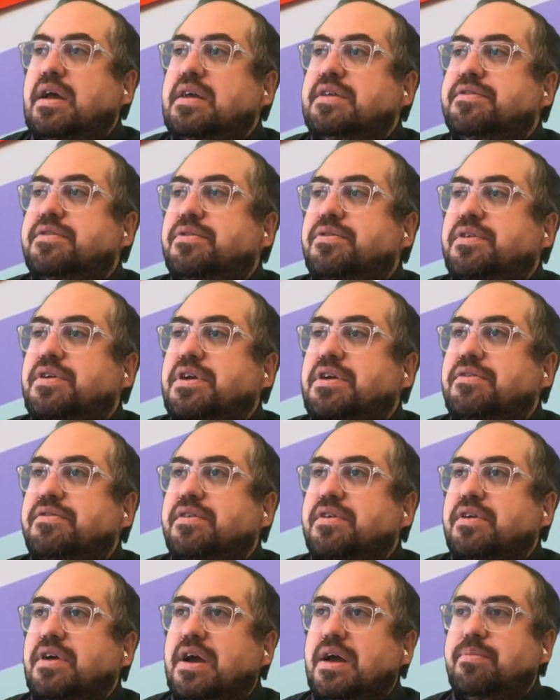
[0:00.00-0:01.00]
And so
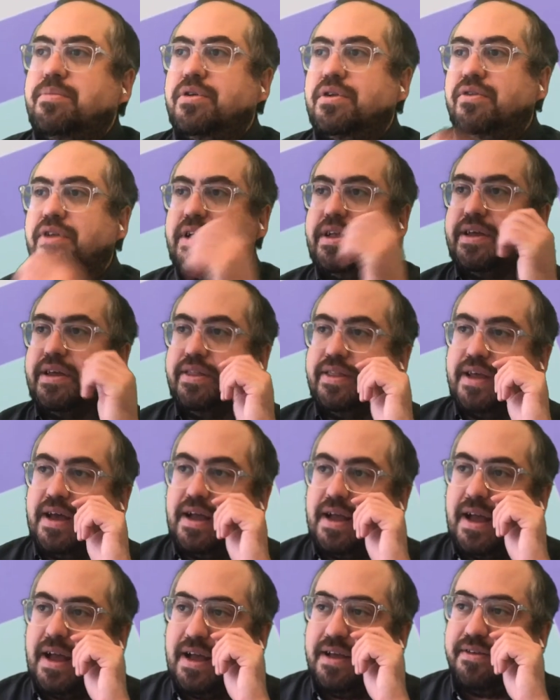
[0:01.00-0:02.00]
I put a link in
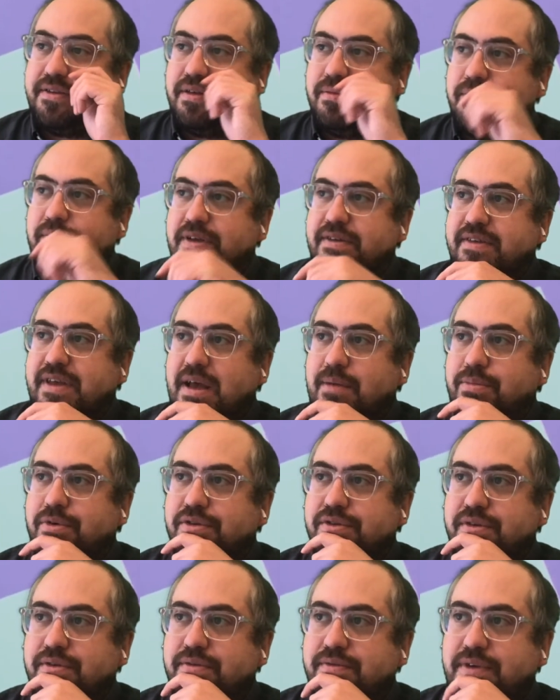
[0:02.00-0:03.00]
that has some
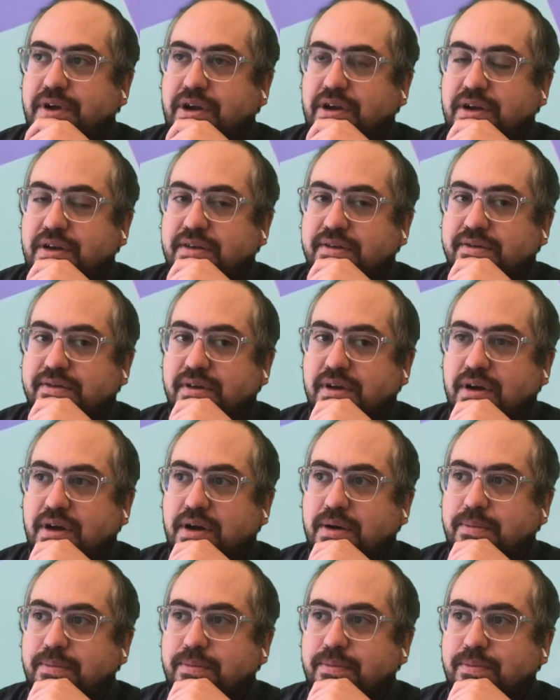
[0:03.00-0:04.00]
examples of various
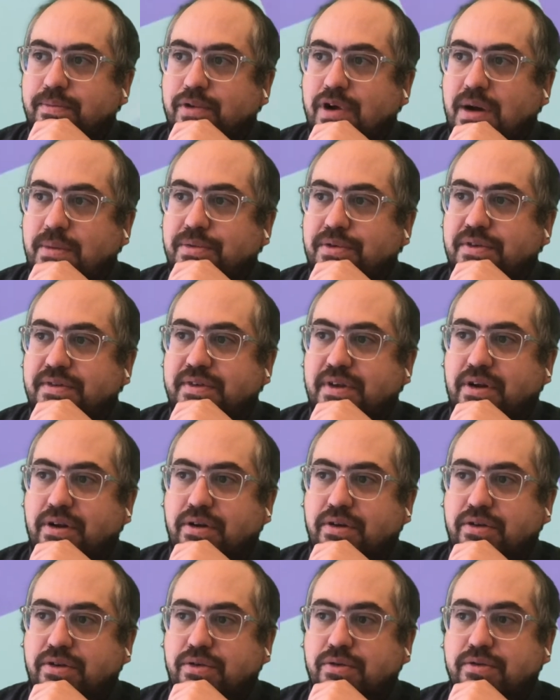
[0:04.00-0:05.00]
properties that
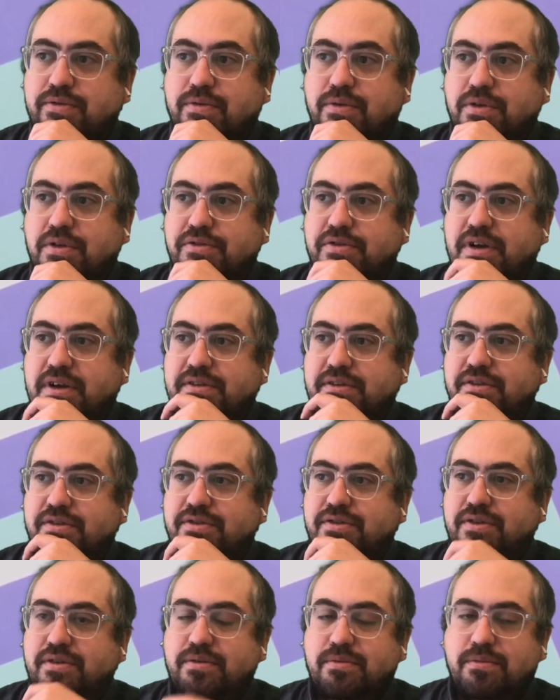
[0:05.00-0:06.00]
are useful to
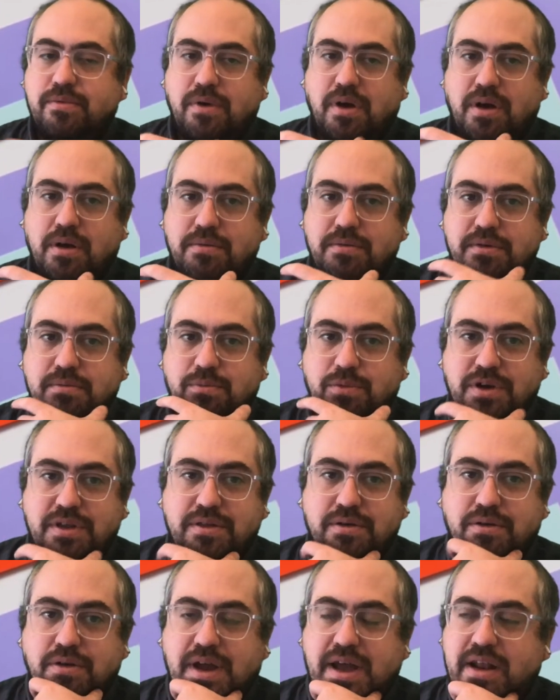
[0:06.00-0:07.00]
transition
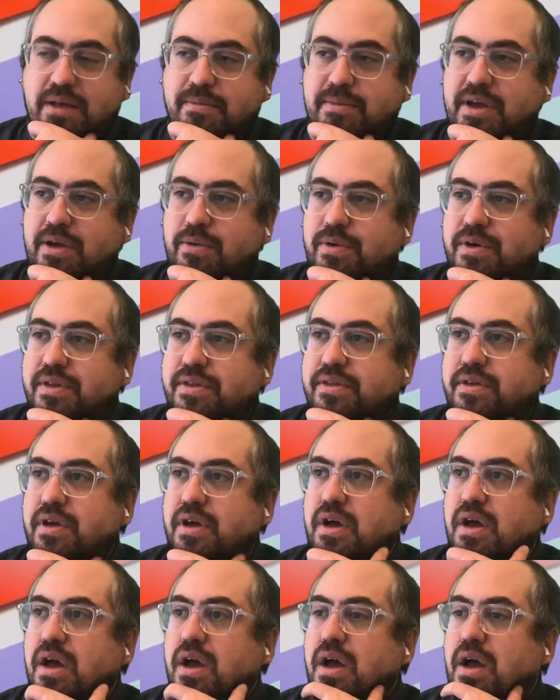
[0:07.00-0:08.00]
with or animate with.
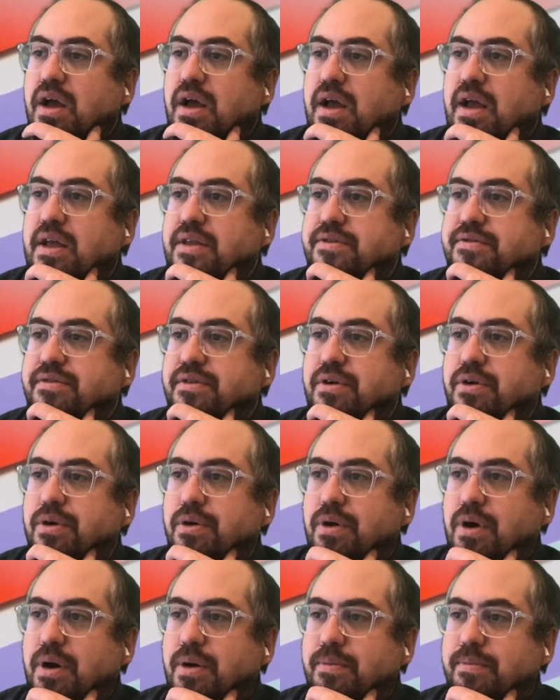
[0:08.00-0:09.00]
And
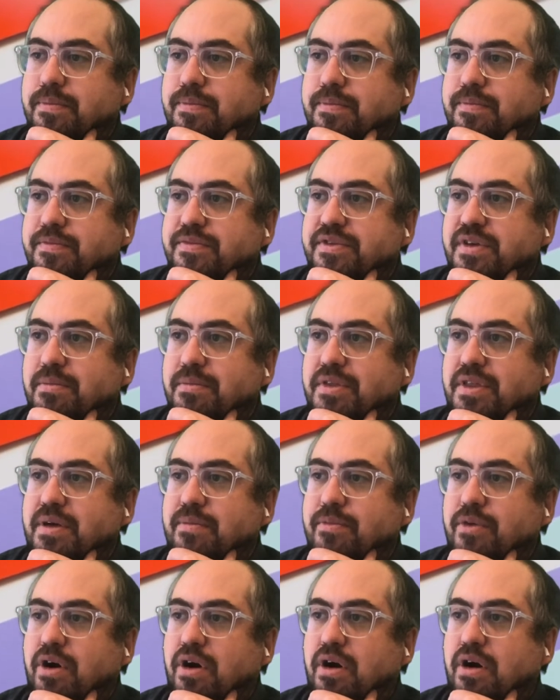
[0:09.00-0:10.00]
so some of
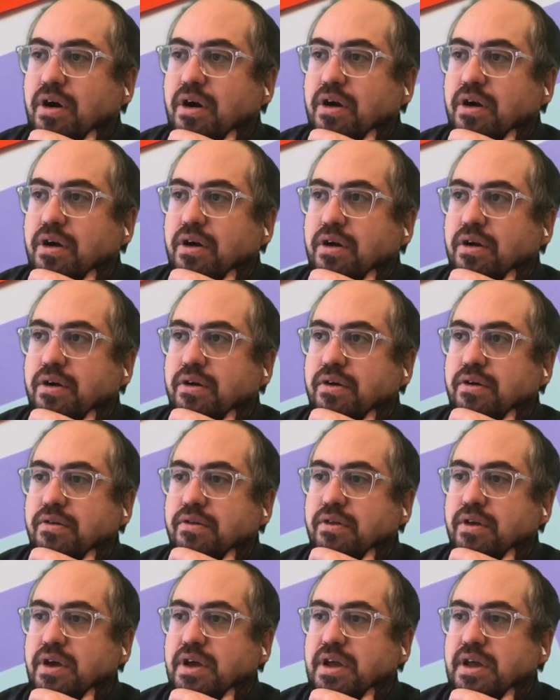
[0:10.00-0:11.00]
them are
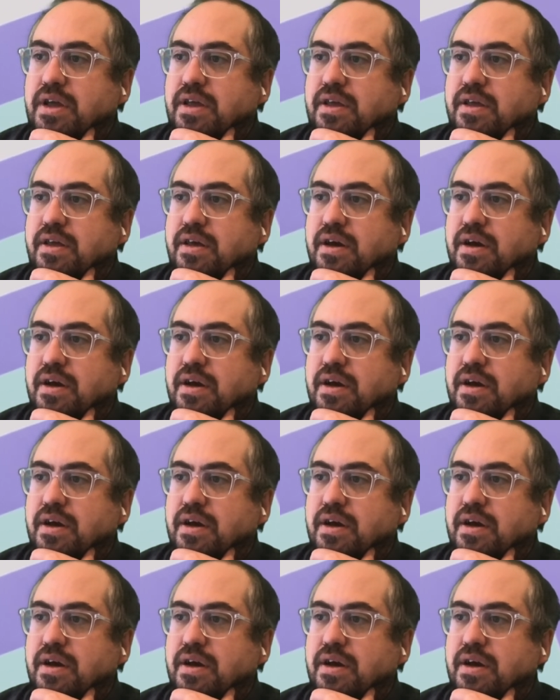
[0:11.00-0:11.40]
like